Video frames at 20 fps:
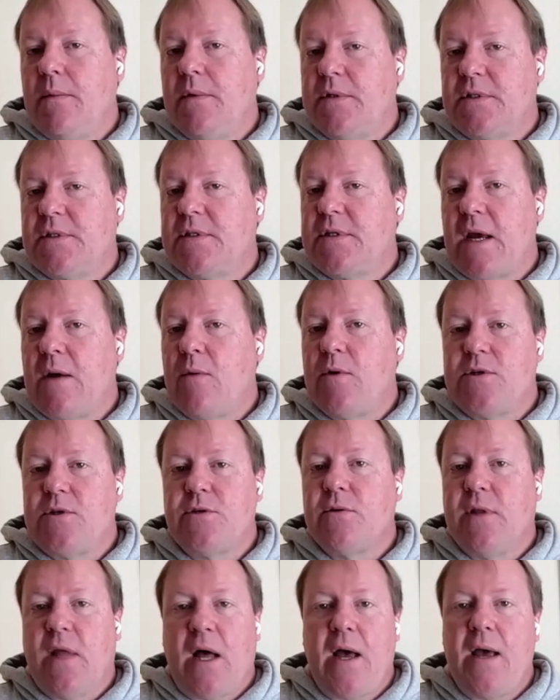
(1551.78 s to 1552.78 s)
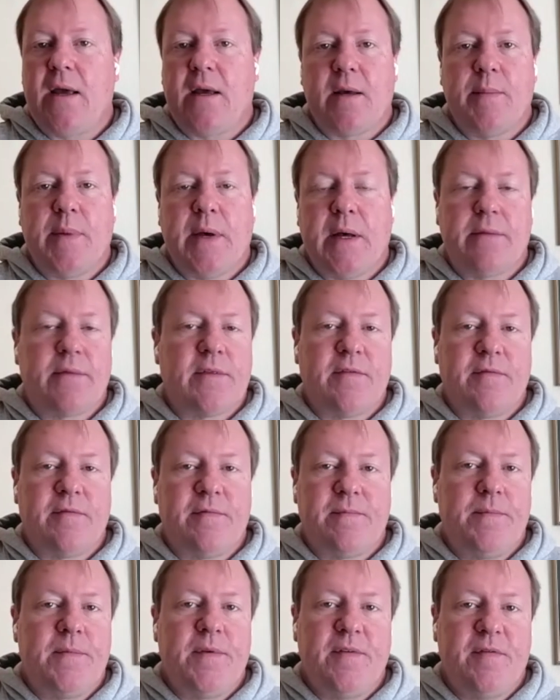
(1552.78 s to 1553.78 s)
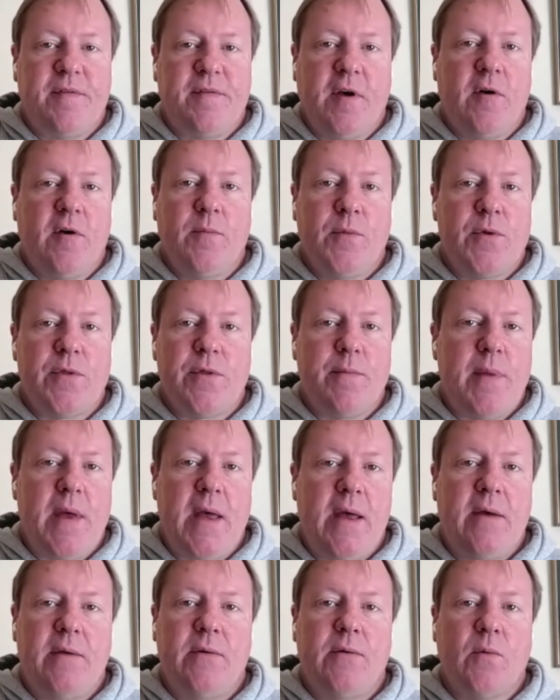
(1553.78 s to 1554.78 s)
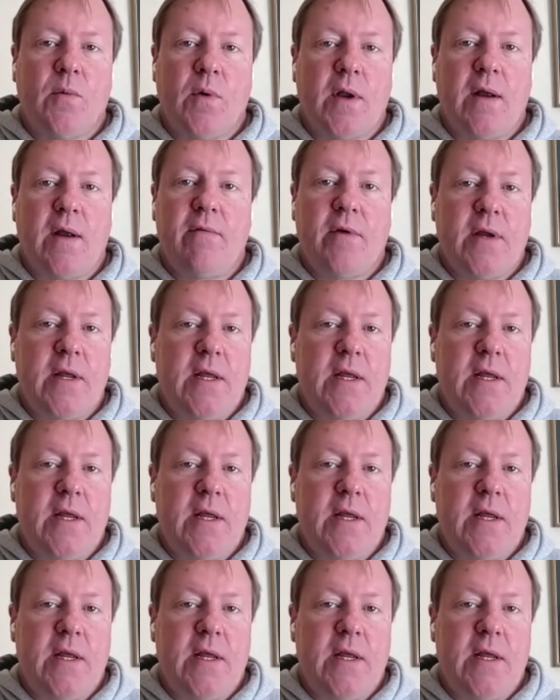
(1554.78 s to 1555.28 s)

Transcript: say what you like about the film or the man or whatever,